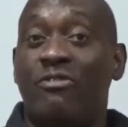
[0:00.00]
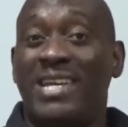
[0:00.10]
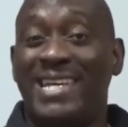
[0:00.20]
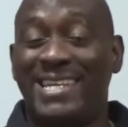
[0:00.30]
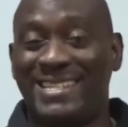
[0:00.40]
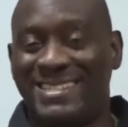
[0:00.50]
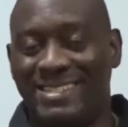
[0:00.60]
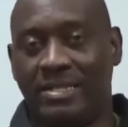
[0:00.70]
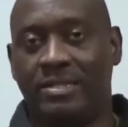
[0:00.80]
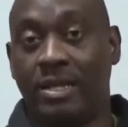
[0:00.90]

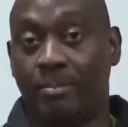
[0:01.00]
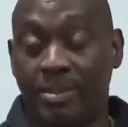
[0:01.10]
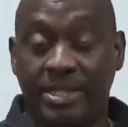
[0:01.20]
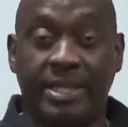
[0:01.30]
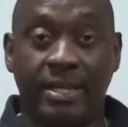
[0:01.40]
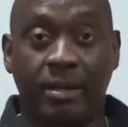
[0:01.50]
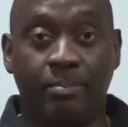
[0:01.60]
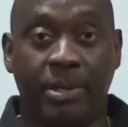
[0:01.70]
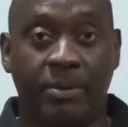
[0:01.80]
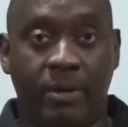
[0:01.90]
raised to a particular
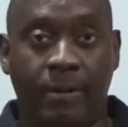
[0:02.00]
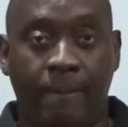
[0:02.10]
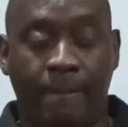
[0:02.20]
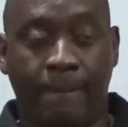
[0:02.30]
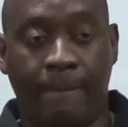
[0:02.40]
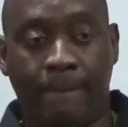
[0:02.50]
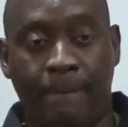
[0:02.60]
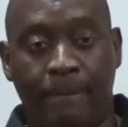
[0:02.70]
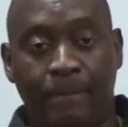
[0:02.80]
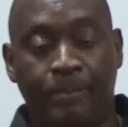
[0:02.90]
power?
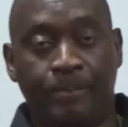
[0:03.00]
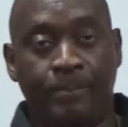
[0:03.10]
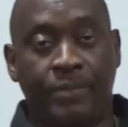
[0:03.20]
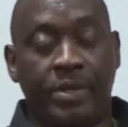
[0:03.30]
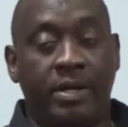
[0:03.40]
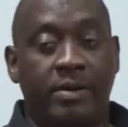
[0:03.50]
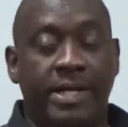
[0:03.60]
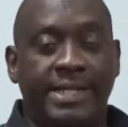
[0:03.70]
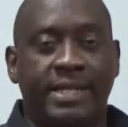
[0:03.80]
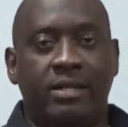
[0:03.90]
All
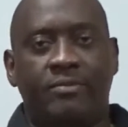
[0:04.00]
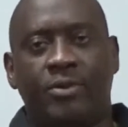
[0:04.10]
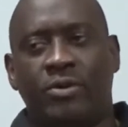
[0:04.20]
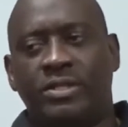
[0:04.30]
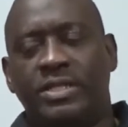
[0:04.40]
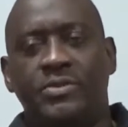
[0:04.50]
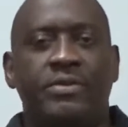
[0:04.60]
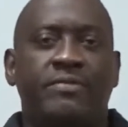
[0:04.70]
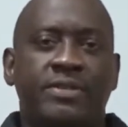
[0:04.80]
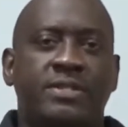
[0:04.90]
right, and then of course the
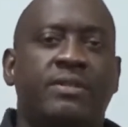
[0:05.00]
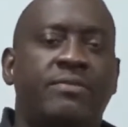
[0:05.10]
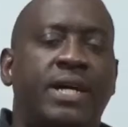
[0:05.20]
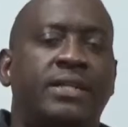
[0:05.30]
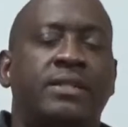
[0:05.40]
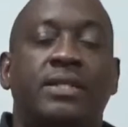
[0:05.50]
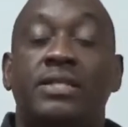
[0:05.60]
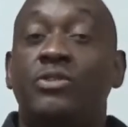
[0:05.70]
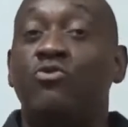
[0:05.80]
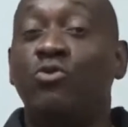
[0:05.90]
reverse of that
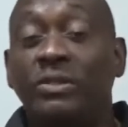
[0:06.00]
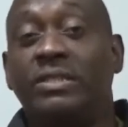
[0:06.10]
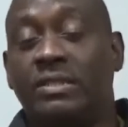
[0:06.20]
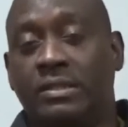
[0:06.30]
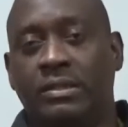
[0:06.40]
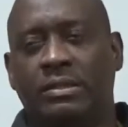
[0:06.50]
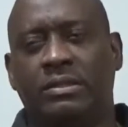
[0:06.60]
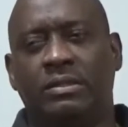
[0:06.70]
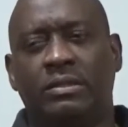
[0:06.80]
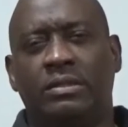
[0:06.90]
is roots,
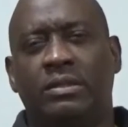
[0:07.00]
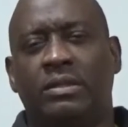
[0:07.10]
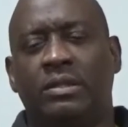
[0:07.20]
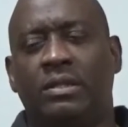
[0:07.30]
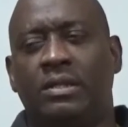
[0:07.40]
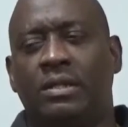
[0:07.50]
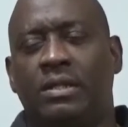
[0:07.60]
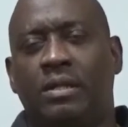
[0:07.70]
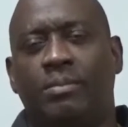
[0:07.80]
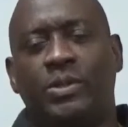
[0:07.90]

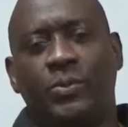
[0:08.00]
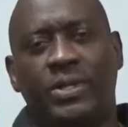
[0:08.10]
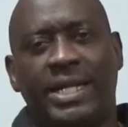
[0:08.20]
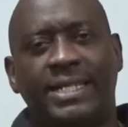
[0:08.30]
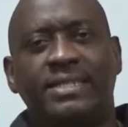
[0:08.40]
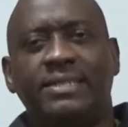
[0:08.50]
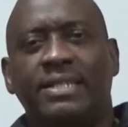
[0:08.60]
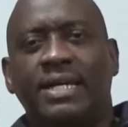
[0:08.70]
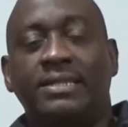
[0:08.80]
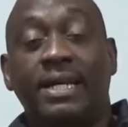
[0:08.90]
but we will get into
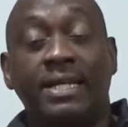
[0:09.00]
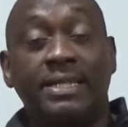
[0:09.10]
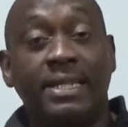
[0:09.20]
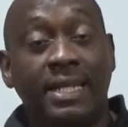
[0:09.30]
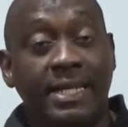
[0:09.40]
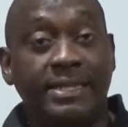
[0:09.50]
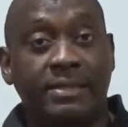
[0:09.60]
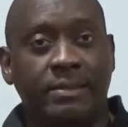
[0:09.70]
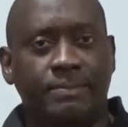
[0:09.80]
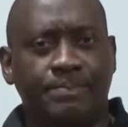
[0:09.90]
that a little later.